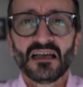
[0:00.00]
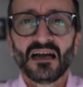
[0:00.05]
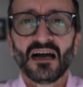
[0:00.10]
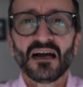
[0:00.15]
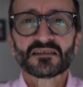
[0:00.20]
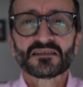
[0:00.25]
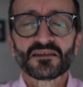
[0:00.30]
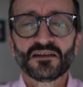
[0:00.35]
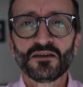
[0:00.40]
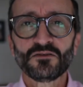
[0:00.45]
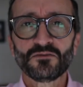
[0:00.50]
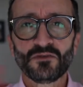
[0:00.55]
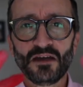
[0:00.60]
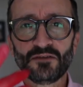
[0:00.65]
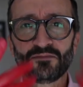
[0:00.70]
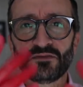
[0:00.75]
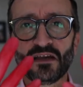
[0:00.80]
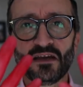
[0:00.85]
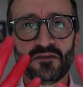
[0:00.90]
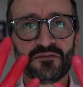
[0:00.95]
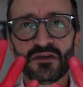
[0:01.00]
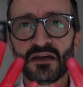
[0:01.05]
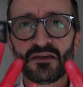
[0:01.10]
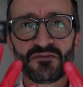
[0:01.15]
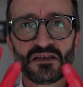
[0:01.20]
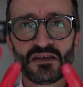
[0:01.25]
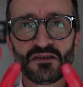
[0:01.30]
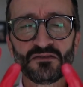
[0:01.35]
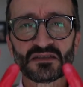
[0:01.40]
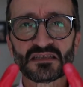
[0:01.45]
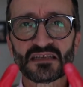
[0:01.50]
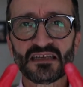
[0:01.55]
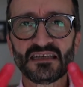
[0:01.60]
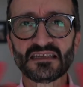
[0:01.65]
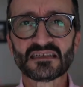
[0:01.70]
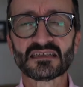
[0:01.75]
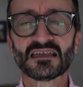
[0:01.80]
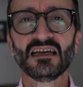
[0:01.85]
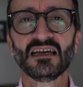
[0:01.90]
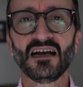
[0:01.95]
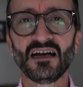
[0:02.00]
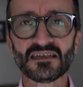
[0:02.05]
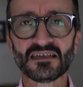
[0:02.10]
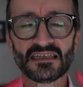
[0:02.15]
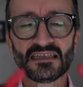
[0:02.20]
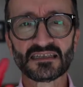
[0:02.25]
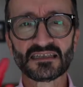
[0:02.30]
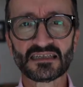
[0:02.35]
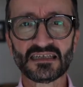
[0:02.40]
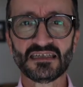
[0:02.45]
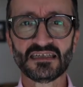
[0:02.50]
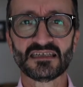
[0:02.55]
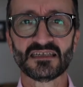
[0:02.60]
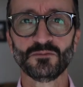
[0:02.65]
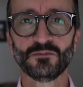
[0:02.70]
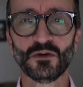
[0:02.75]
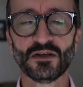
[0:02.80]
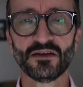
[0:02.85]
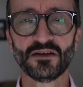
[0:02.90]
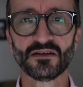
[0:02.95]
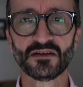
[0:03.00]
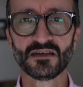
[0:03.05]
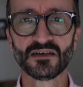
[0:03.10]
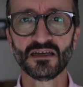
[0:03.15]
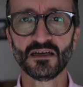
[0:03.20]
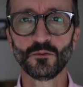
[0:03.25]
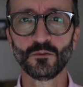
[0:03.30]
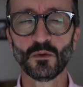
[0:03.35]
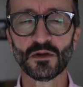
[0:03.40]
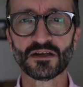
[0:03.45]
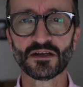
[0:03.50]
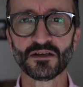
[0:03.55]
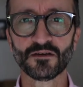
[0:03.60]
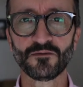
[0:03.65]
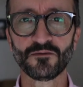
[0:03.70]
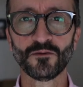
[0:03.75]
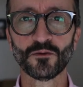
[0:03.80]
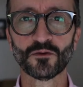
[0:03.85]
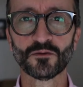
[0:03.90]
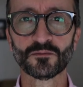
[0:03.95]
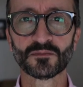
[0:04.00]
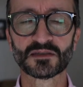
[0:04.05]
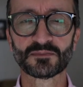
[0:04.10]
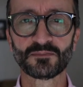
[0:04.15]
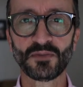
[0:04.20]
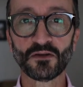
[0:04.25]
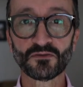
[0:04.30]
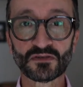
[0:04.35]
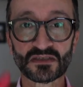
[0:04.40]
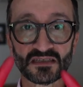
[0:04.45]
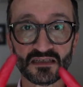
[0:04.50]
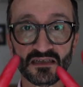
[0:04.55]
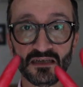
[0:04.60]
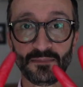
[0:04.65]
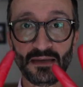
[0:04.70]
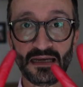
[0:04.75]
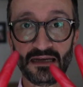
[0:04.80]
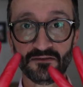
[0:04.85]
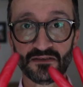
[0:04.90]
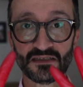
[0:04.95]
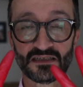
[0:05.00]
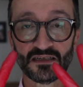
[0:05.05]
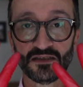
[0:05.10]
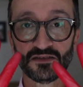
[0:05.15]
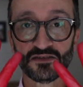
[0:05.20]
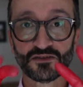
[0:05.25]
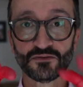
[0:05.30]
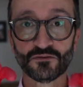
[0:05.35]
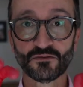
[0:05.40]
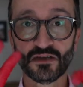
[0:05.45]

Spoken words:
I don't know, have you ever used these? I did see someone on one of the forums post about surgical